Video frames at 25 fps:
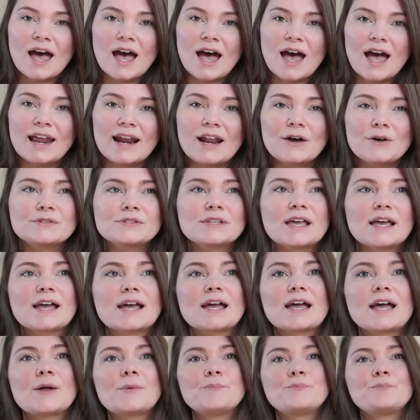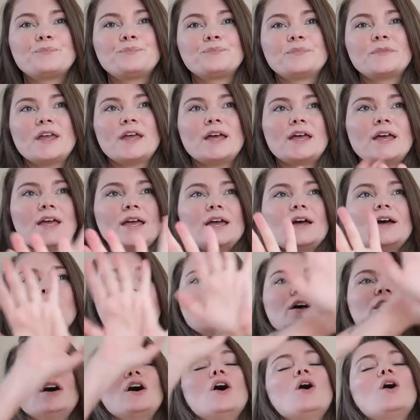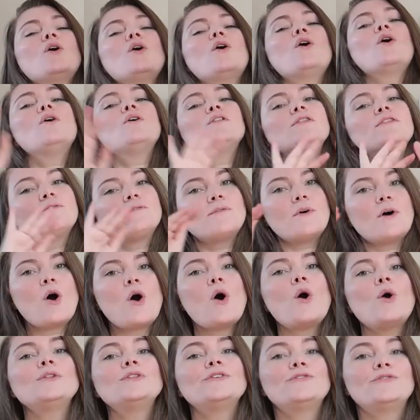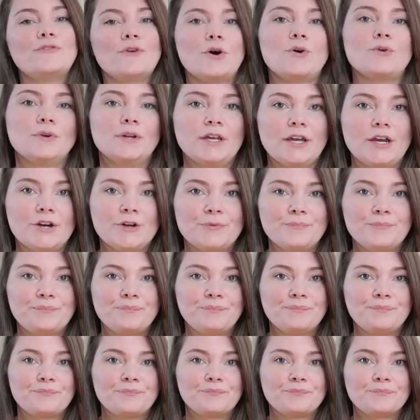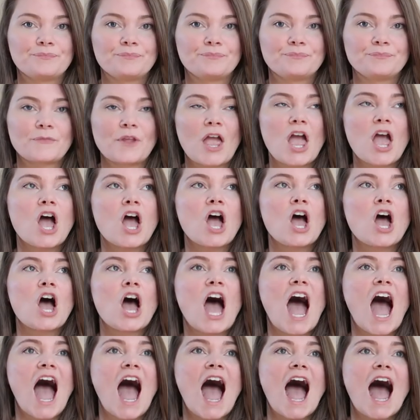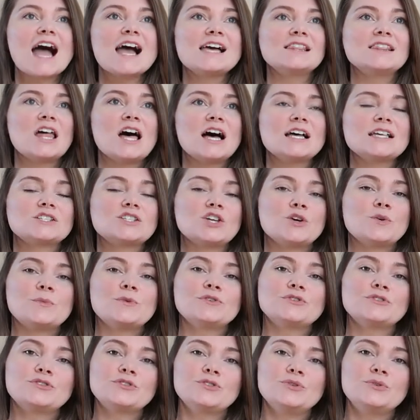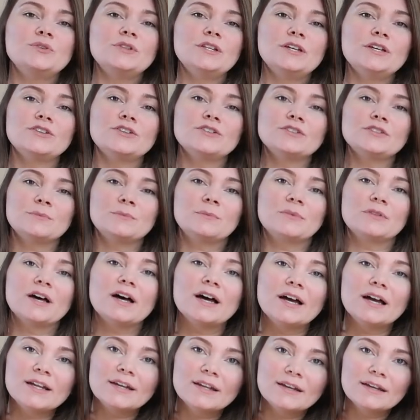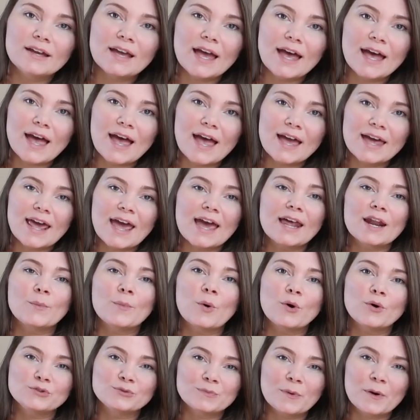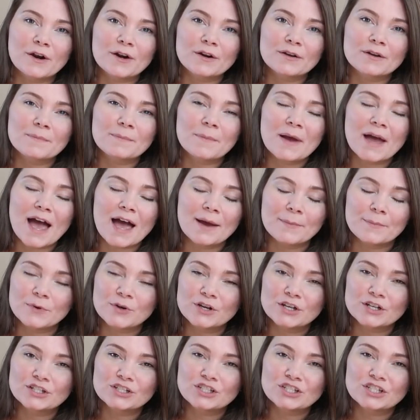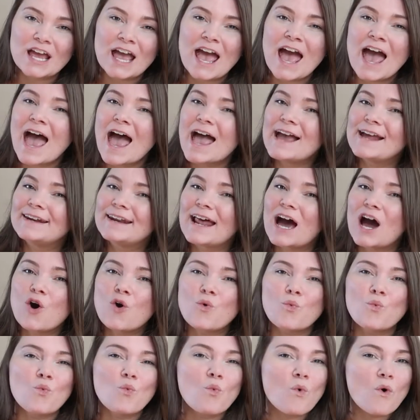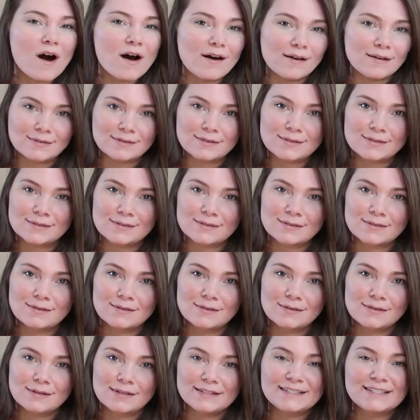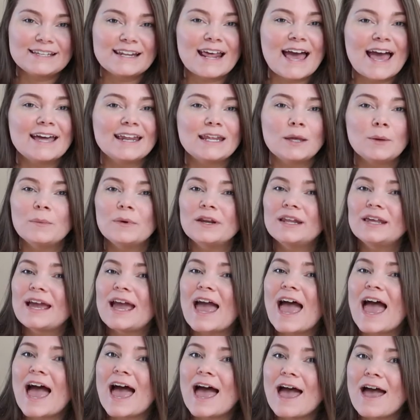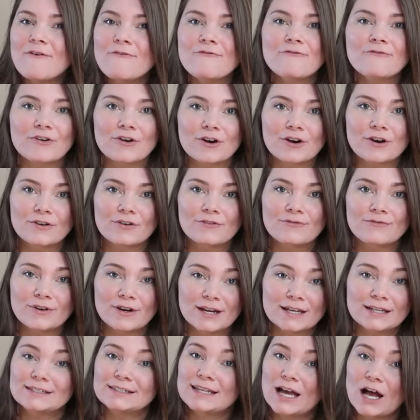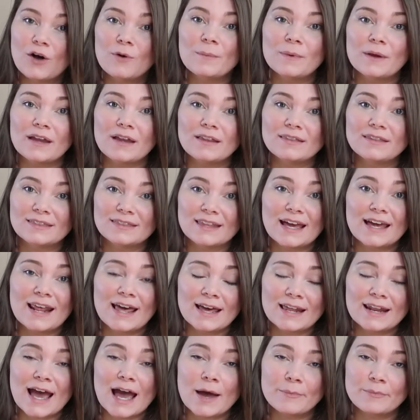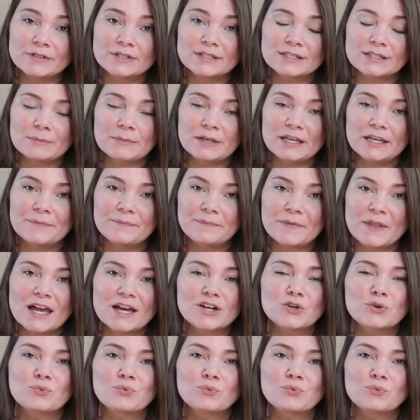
And I was like, hold the, hold the phone here. I lost almost two liters of blood and had a postpartum hemorrhage, and not once did anybody ever freaking tell me that that had happened to me. I had to